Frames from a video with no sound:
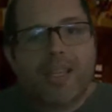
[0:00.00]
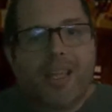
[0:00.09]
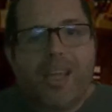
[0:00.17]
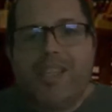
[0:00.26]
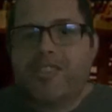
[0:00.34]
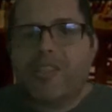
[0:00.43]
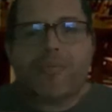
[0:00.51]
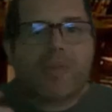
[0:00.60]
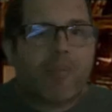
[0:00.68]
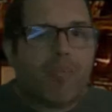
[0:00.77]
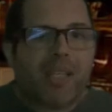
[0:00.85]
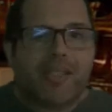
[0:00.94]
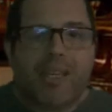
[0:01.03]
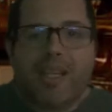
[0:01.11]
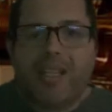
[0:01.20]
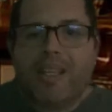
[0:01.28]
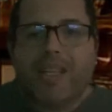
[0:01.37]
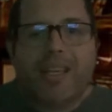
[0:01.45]
in some capacity,
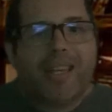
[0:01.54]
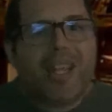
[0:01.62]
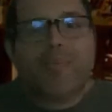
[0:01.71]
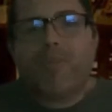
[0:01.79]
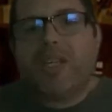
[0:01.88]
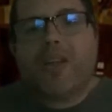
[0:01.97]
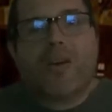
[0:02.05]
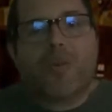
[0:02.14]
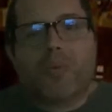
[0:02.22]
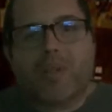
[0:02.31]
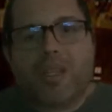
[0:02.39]
let me know,